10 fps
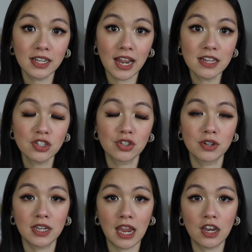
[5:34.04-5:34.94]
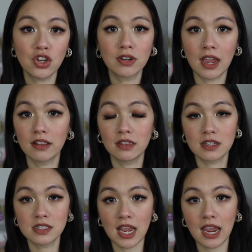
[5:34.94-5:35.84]
lens. So again, you get
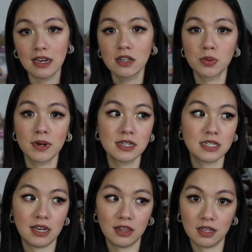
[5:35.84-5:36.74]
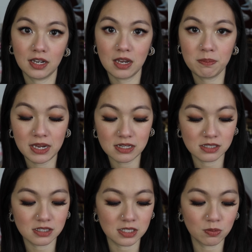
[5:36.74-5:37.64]
the 10, 20, 30
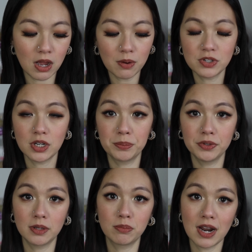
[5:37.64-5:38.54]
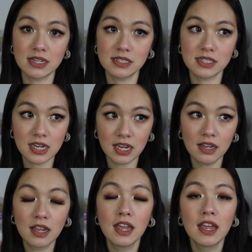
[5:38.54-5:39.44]
pieces as well, which I'll put the prices
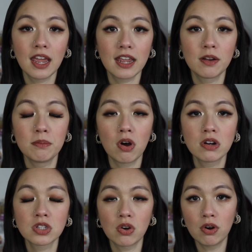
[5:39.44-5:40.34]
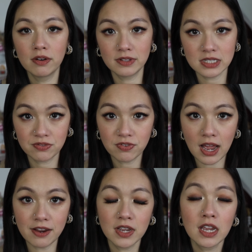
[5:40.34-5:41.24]
here. And amongst all of this
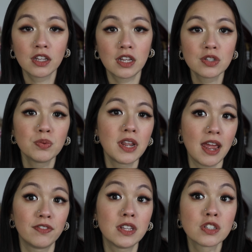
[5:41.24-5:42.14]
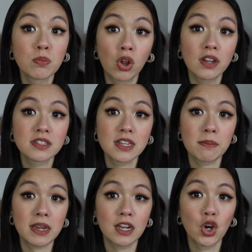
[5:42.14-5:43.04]
5, this would have the smallest
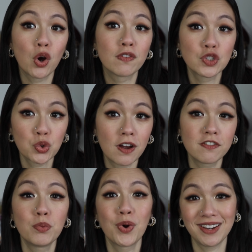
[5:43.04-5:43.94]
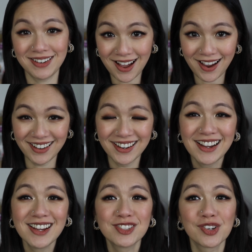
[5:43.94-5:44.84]
diameter of 12.9.
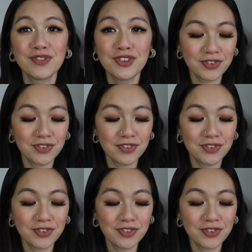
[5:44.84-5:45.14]
So if you